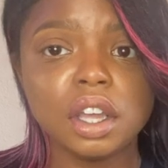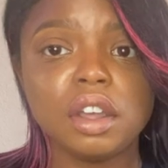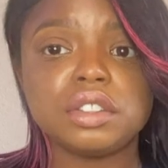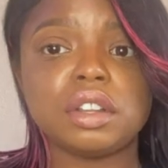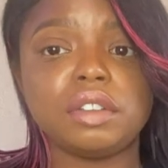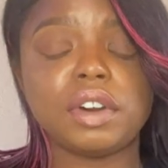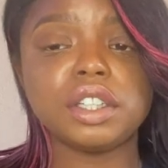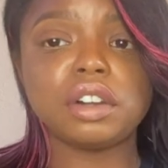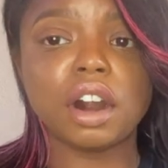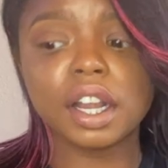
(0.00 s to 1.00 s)
So the first
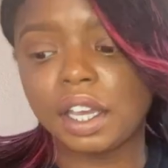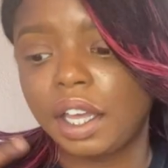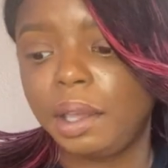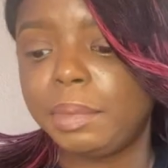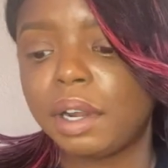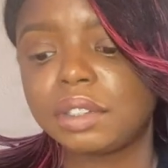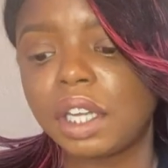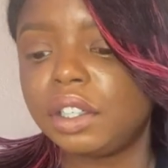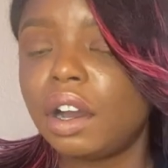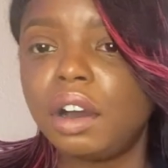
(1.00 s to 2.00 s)
car came and I was
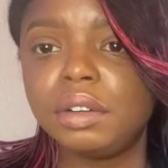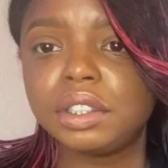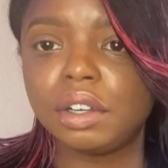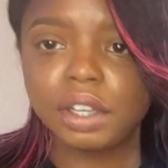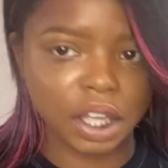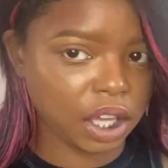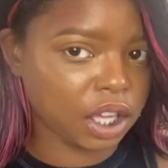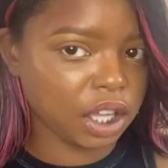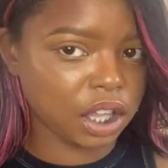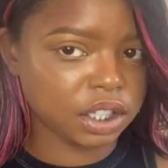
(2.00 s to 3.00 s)
like, no, it's
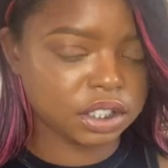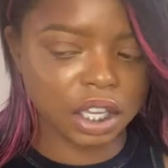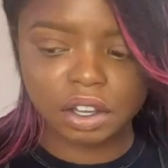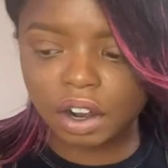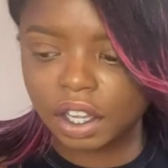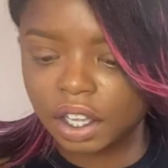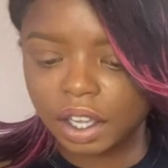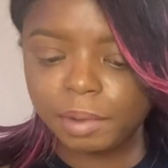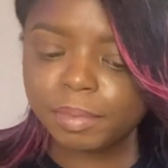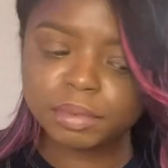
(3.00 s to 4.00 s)
okay. The second car
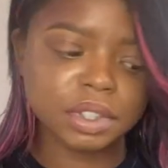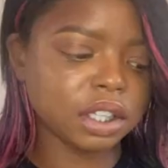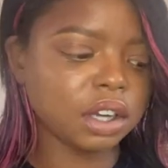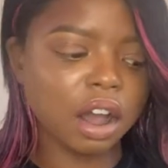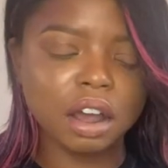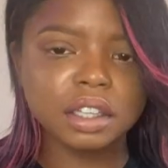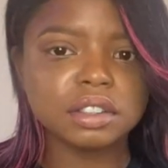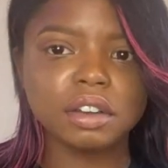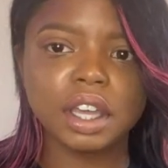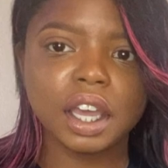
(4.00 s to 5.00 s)
came and I was like, no, it's
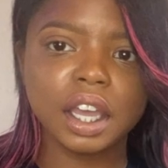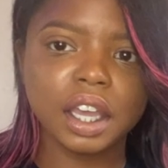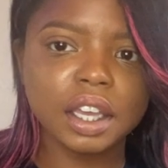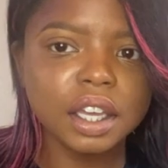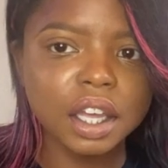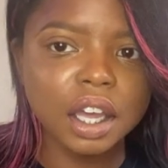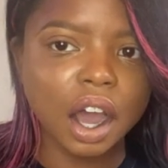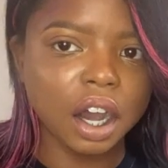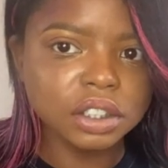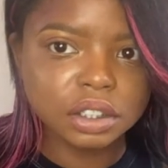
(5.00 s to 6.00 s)
okay.
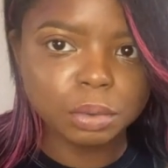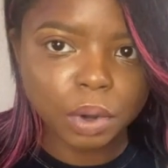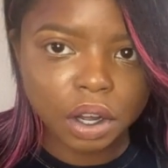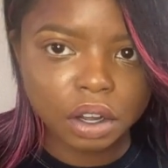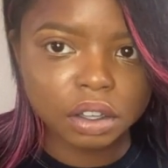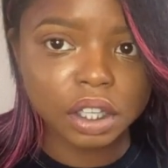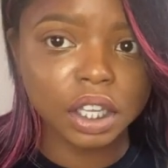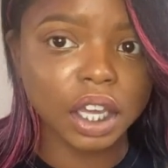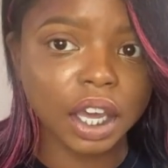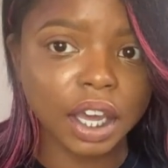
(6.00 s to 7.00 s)
I'll just walk.
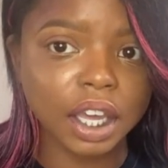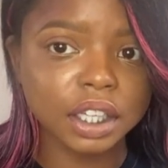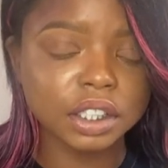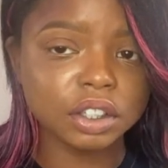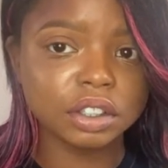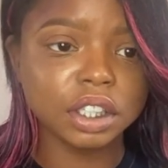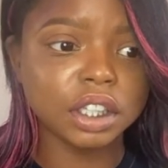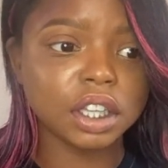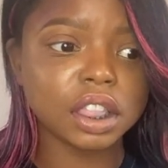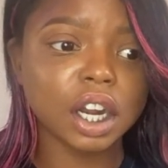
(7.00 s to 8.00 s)
And literally
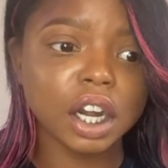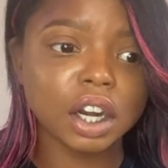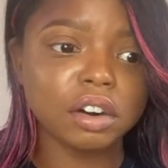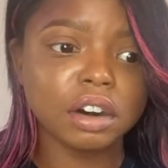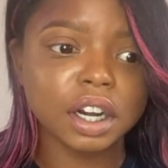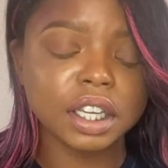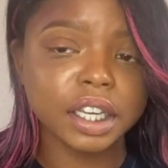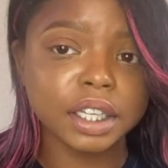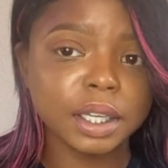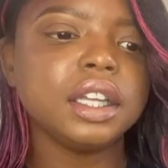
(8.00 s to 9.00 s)
the third car
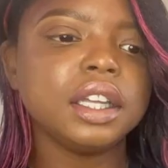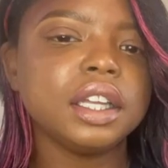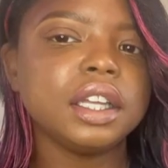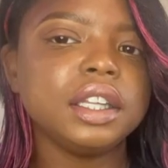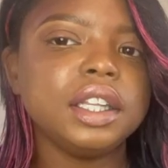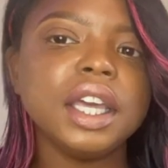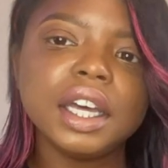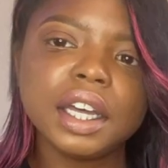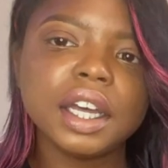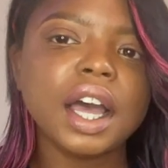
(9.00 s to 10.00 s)
came.
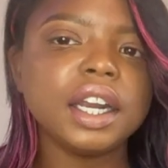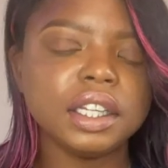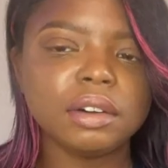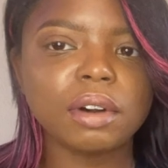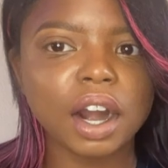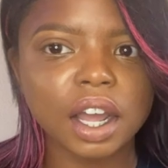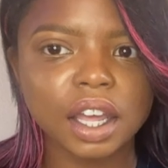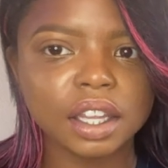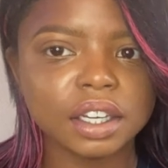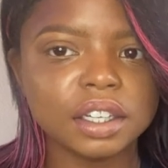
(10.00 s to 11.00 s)
Yeah, I need a
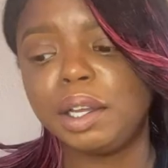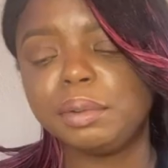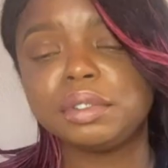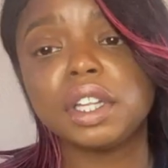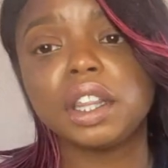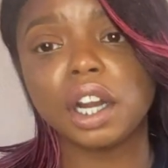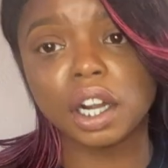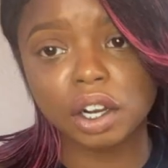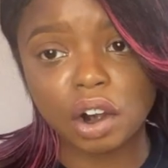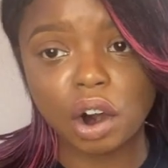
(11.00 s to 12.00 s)
ride. It was the
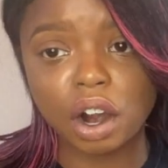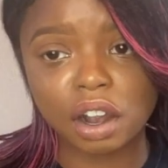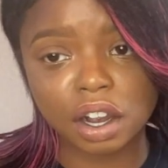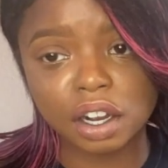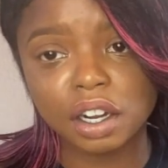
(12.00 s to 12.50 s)
third car,